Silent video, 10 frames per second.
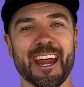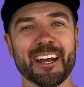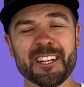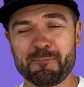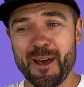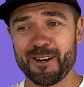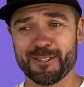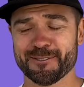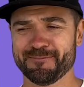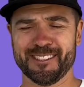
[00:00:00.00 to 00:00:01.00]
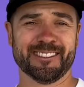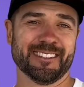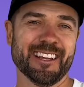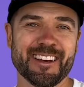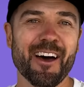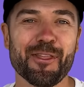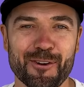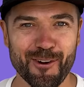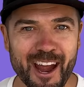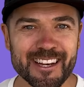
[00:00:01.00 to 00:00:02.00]
it's better than nothing,
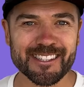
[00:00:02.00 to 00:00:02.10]
right?